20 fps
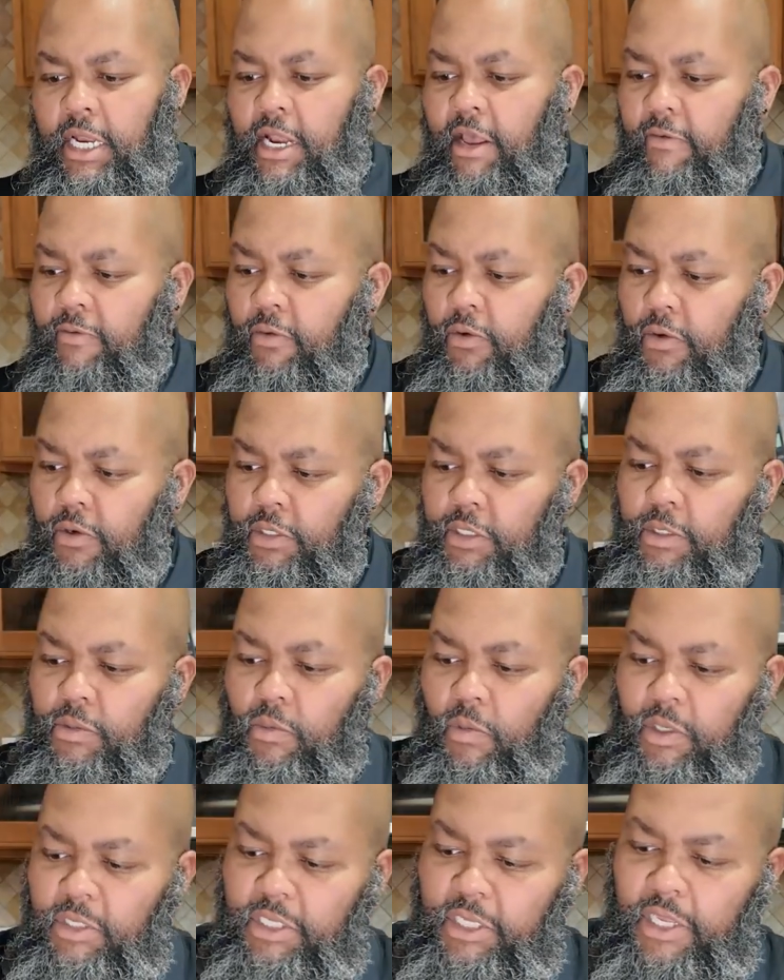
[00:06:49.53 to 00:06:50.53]
Now, of
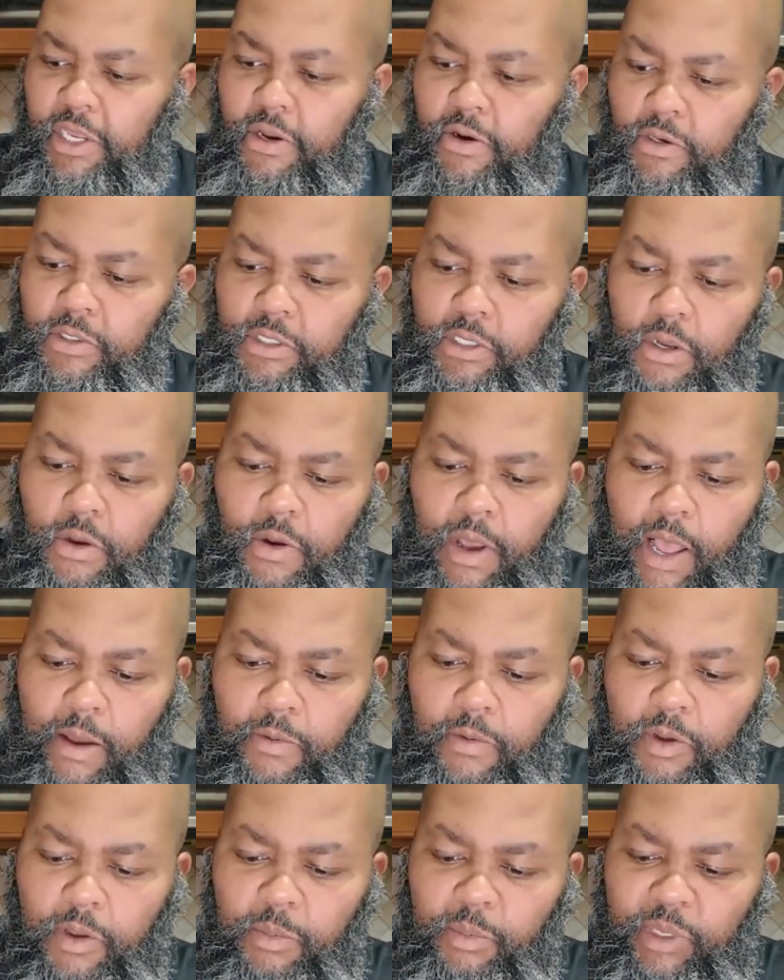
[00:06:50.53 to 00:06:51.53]
course, once a year or so, I
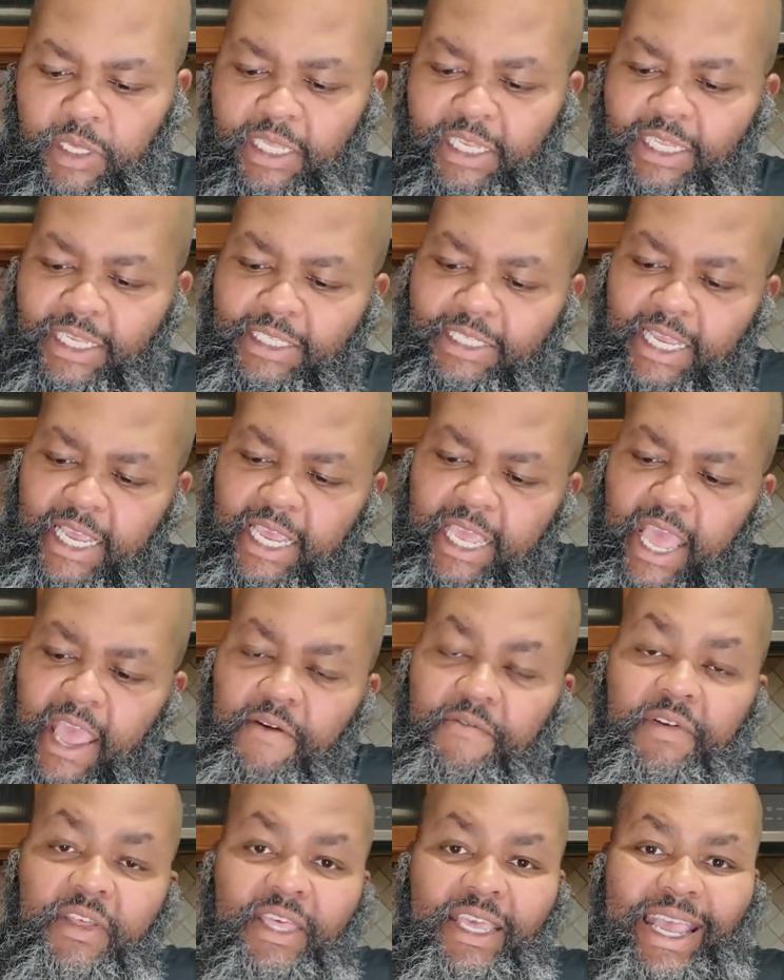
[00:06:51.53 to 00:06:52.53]
will completely take
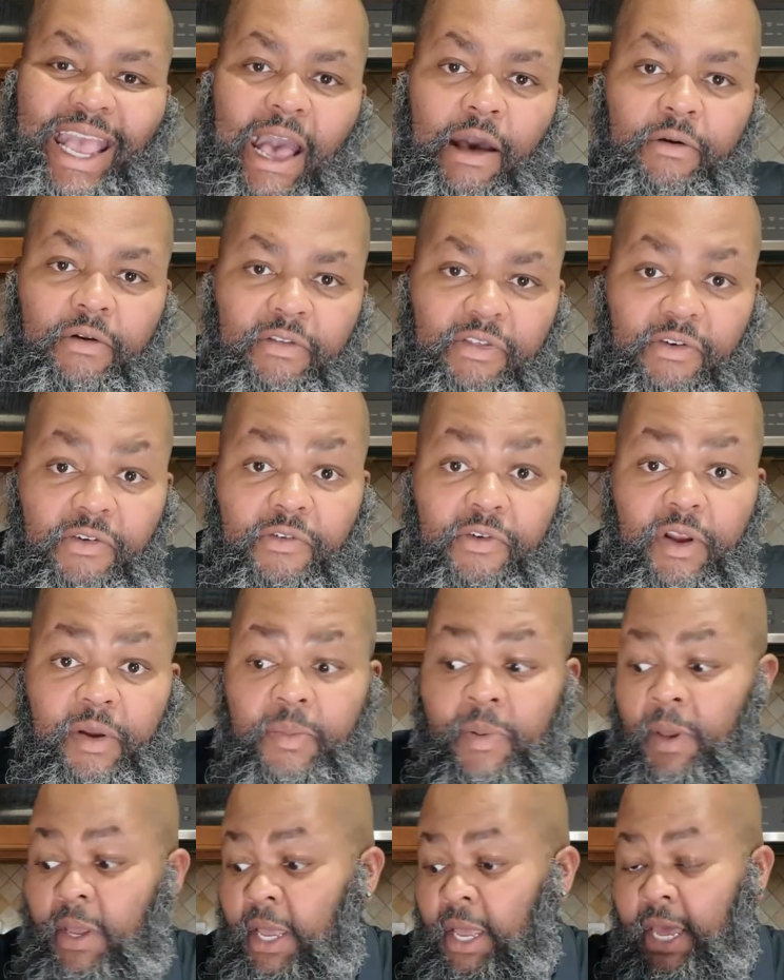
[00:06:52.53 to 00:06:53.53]
everything out of the
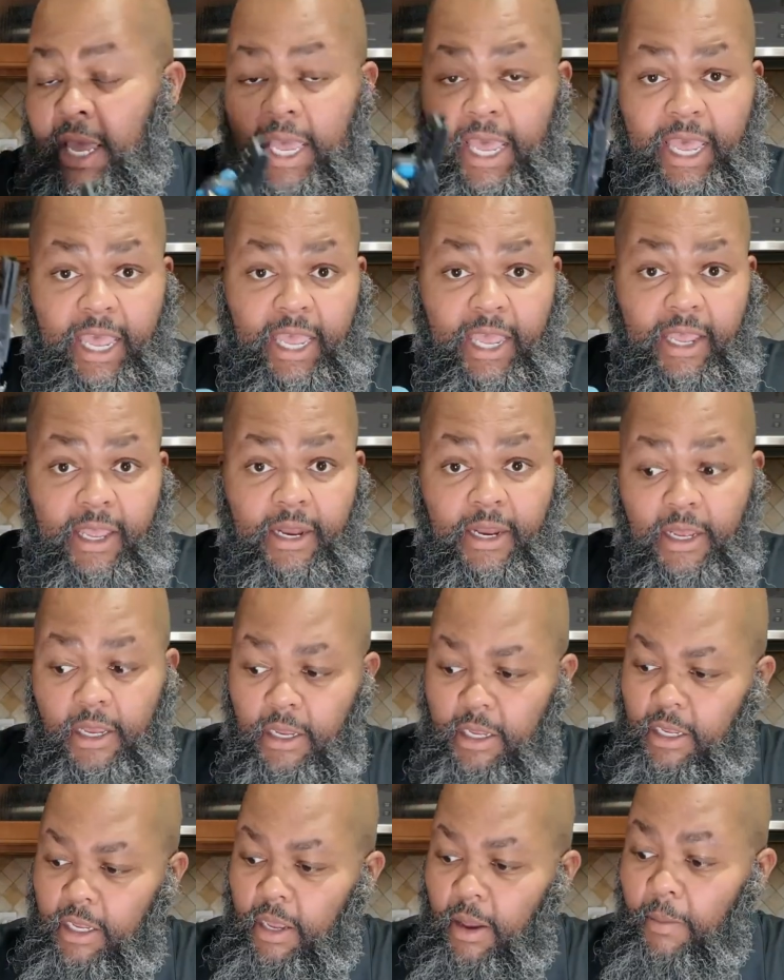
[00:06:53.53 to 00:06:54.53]
grip and
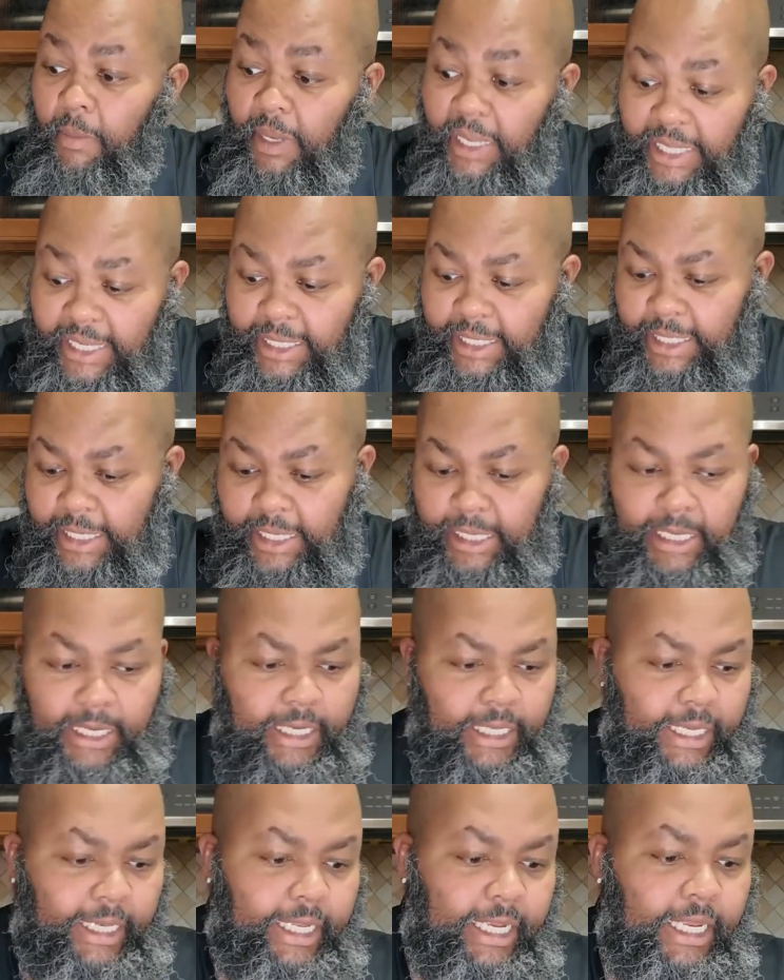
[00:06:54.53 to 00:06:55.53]
completely
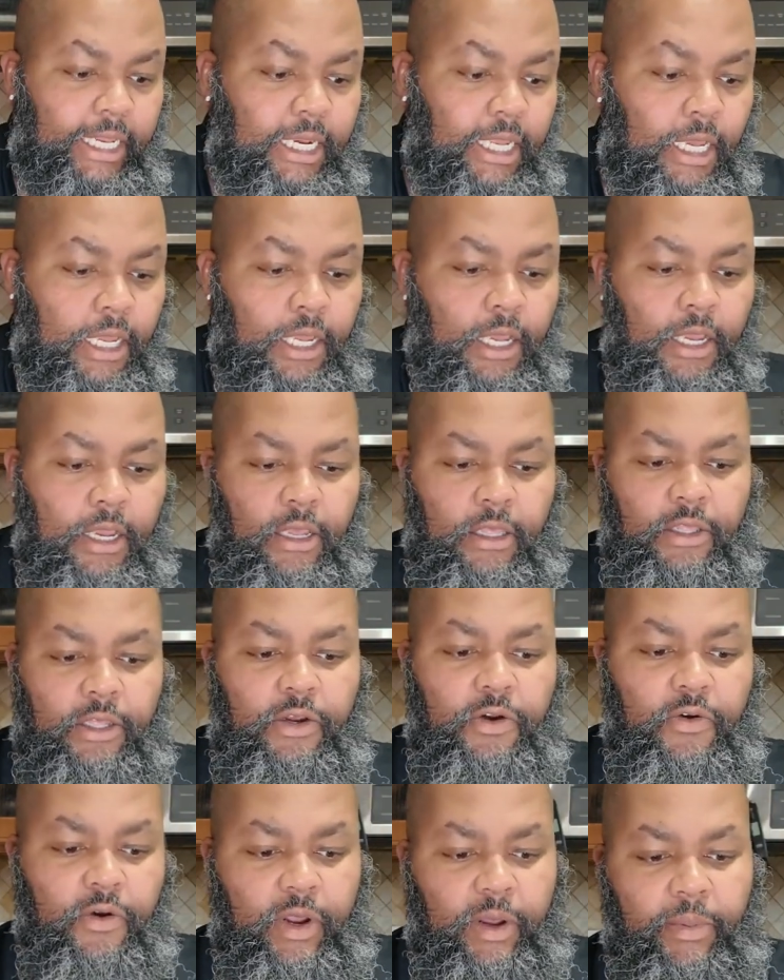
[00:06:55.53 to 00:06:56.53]
clean
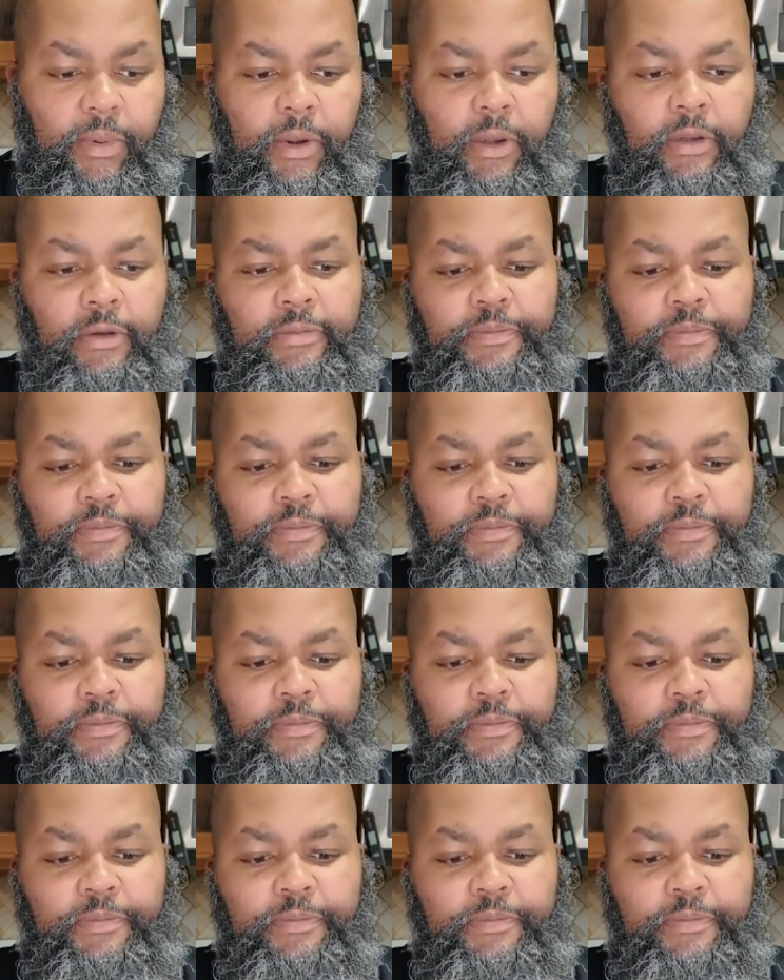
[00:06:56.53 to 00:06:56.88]
the grip.